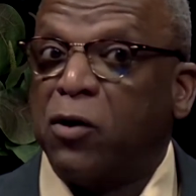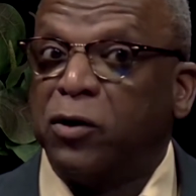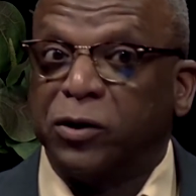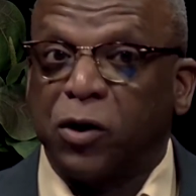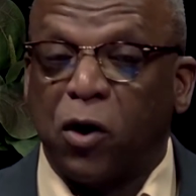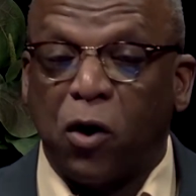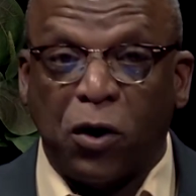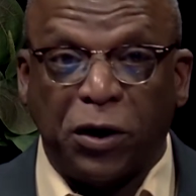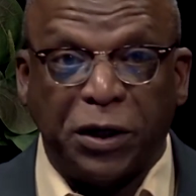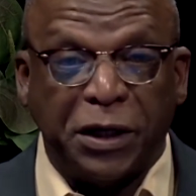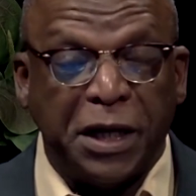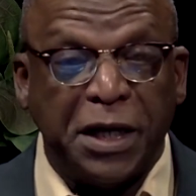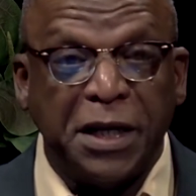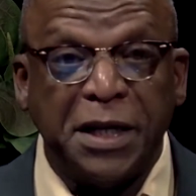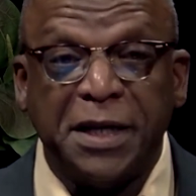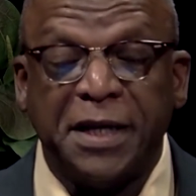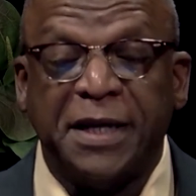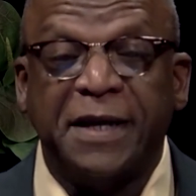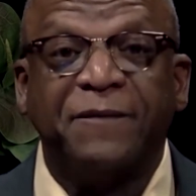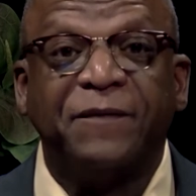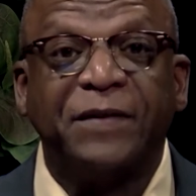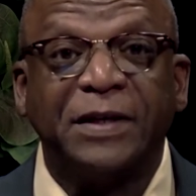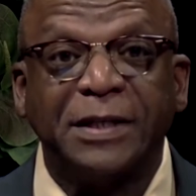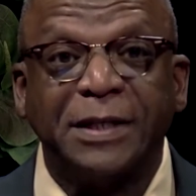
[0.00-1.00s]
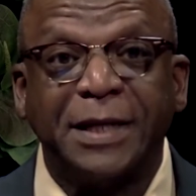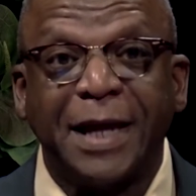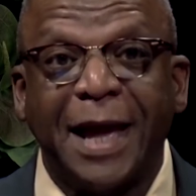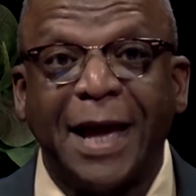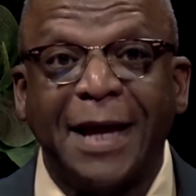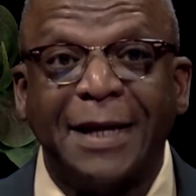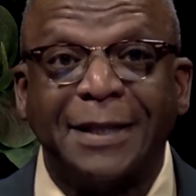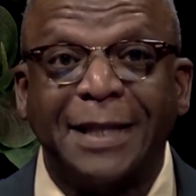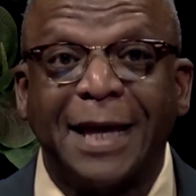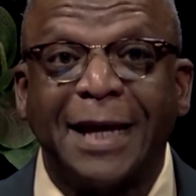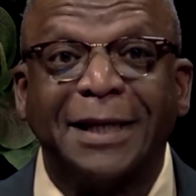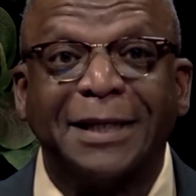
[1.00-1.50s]
on any given
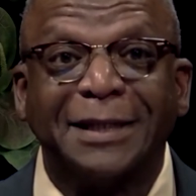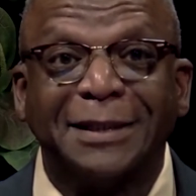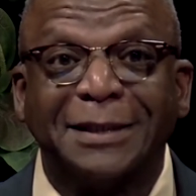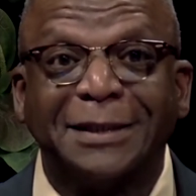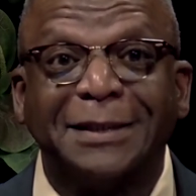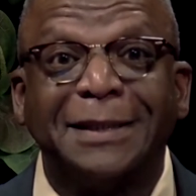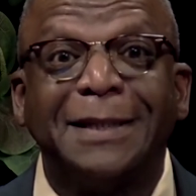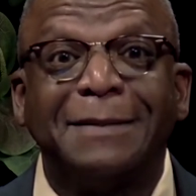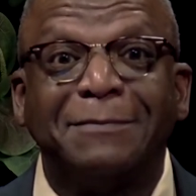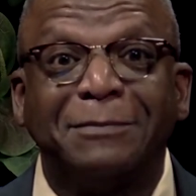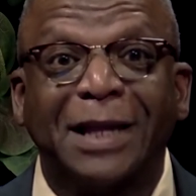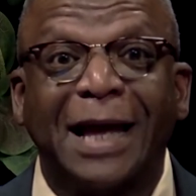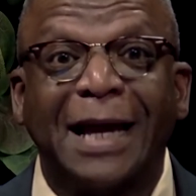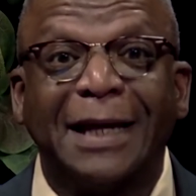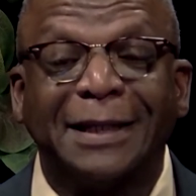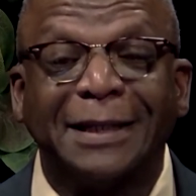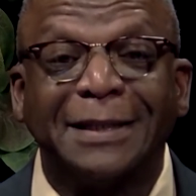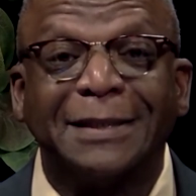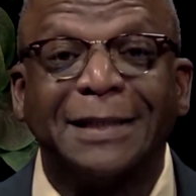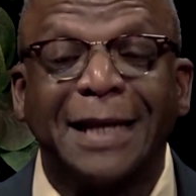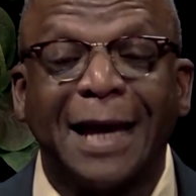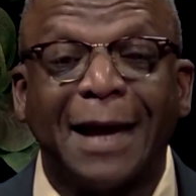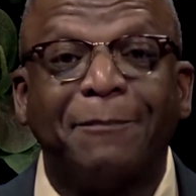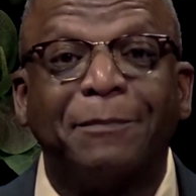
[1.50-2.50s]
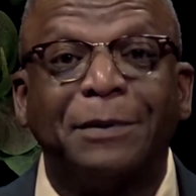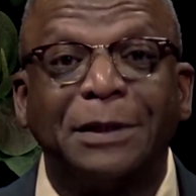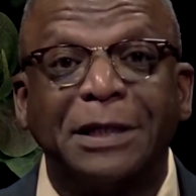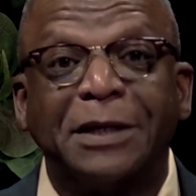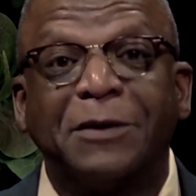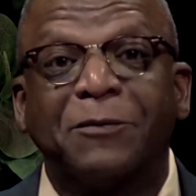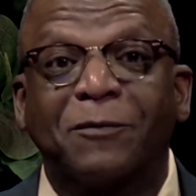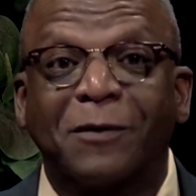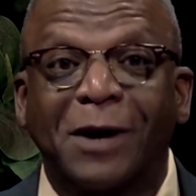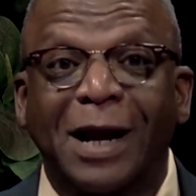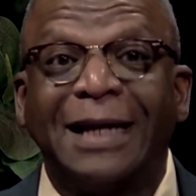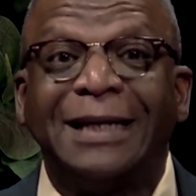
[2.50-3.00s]
day, that could seem like it's
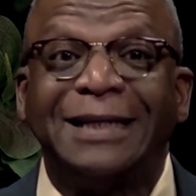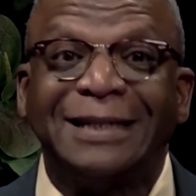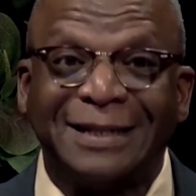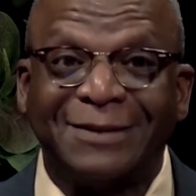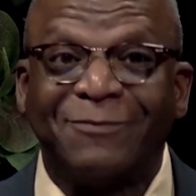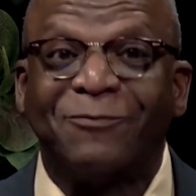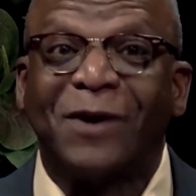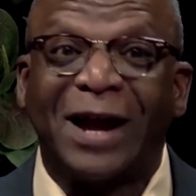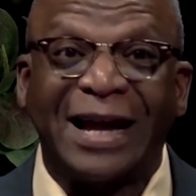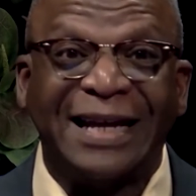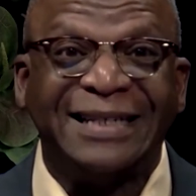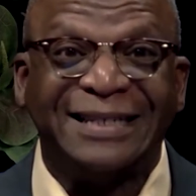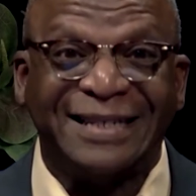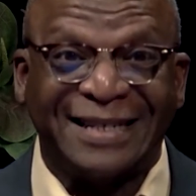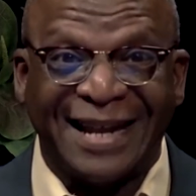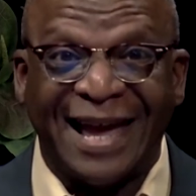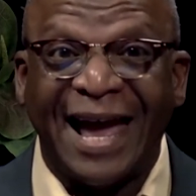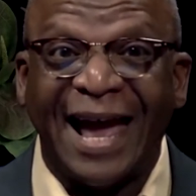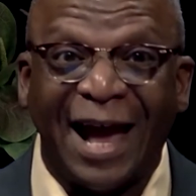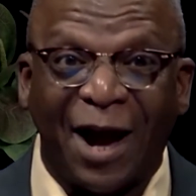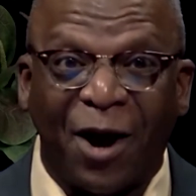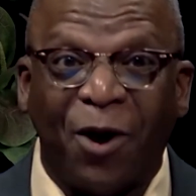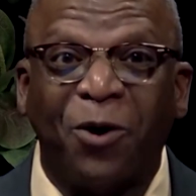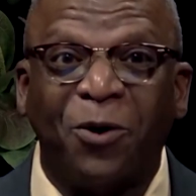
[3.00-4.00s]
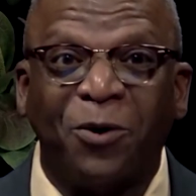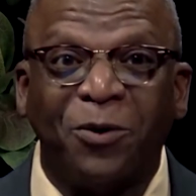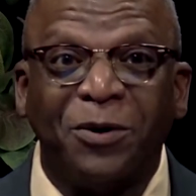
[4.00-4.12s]
happening right now.